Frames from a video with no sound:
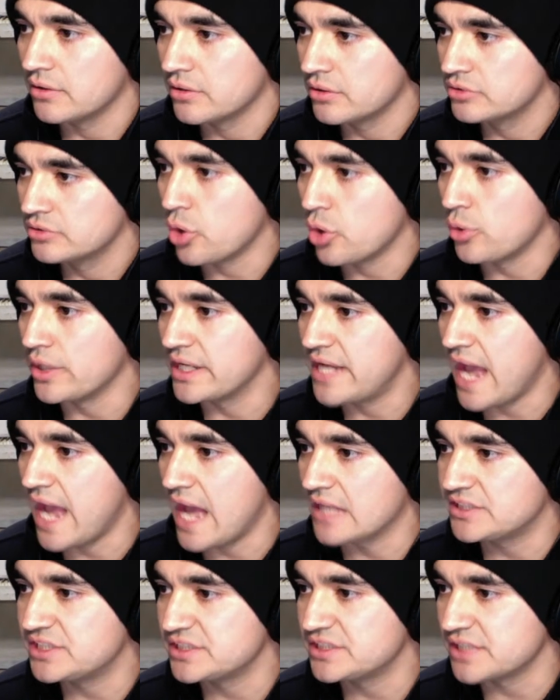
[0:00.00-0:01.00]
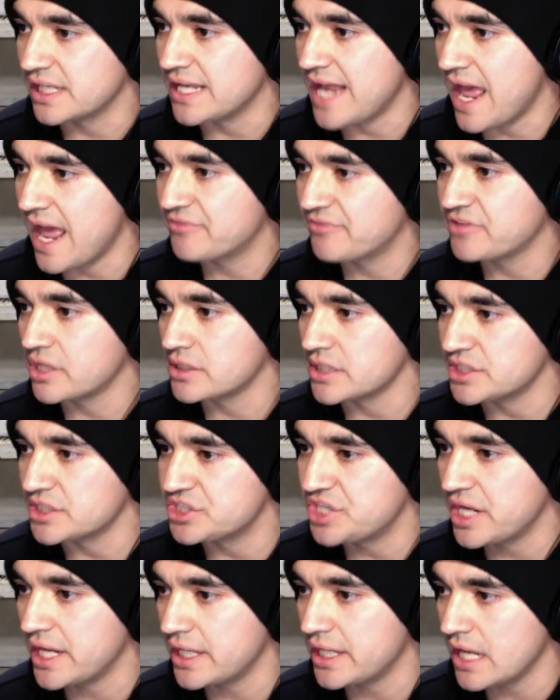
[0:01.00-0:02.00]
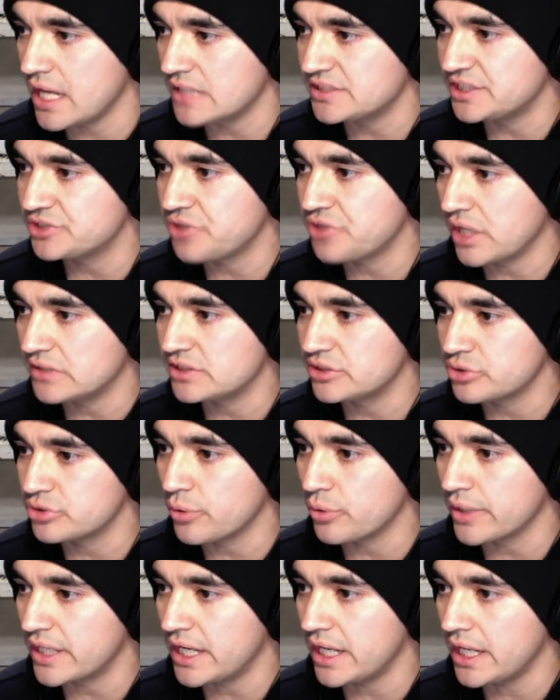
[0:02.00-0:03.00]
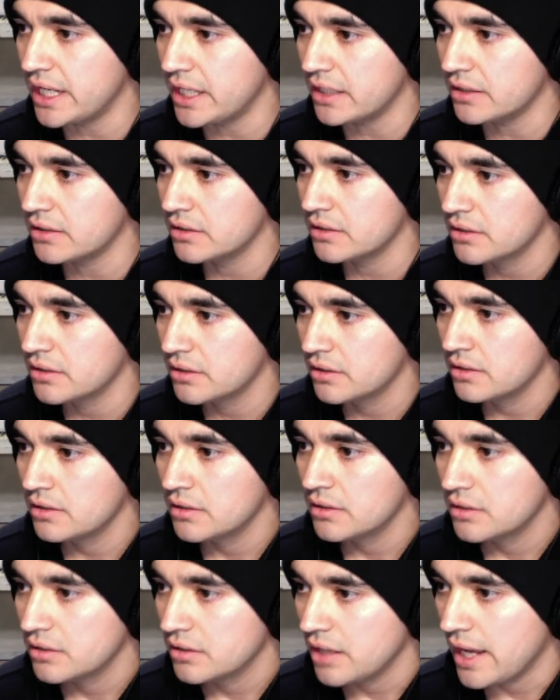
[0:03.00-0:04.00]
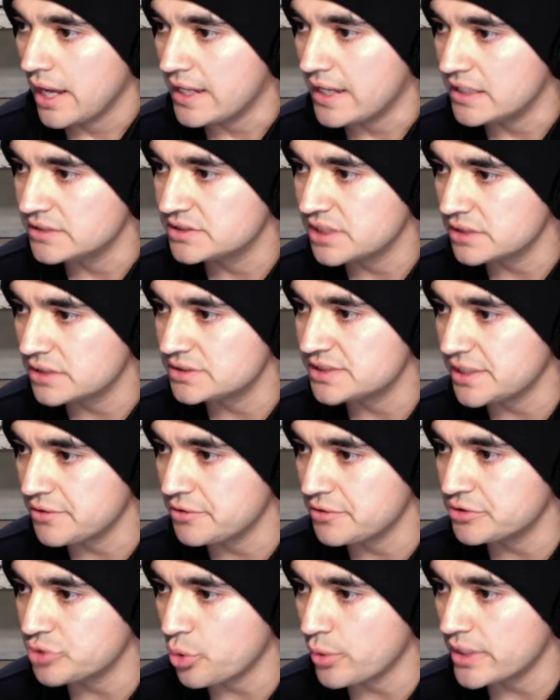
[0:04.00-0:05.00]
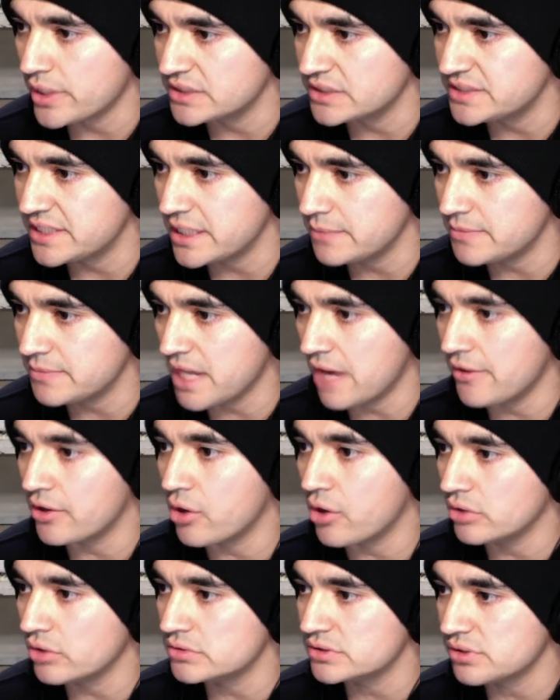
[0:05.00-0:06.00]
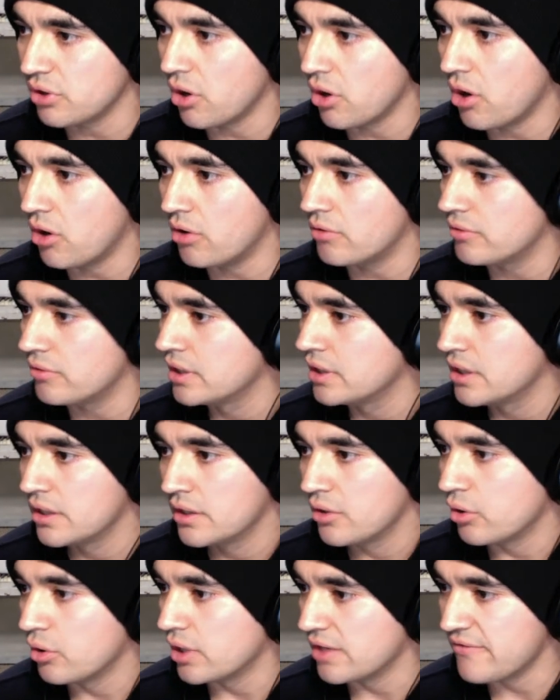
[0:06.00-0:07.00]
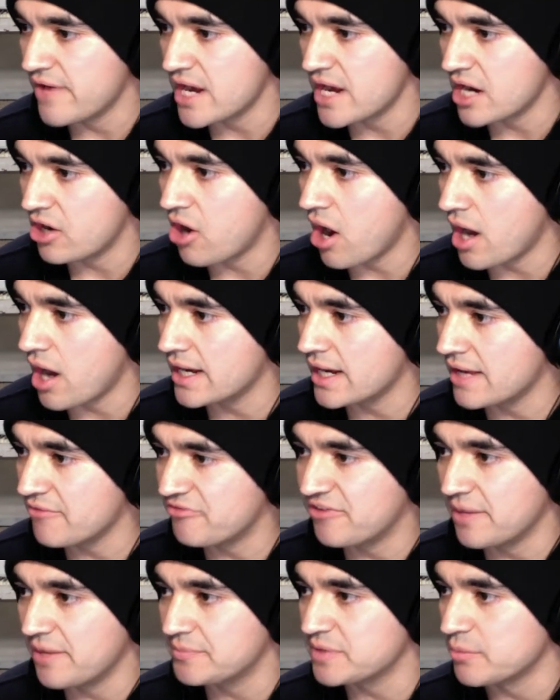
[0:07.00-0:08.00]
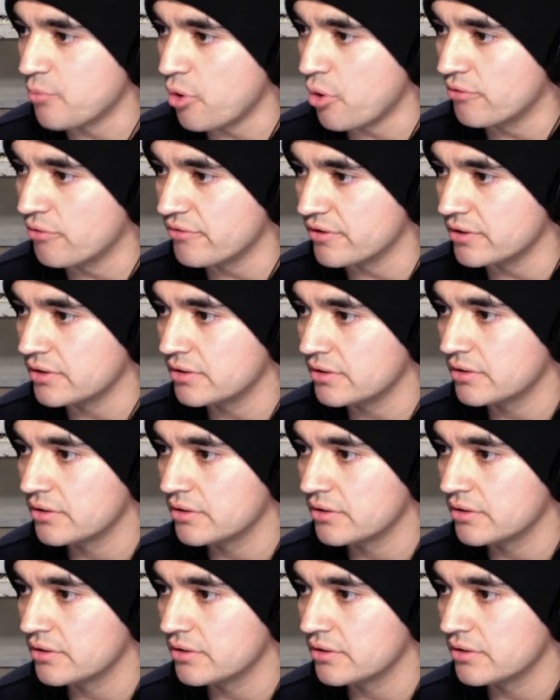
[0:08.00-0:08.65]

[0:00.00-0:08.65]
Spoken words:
Tony catches a left on the chin as he tries to throw a kick. And he's considering throwing a teep. There he goes. Oh, Oliveira caught it, flipped him over.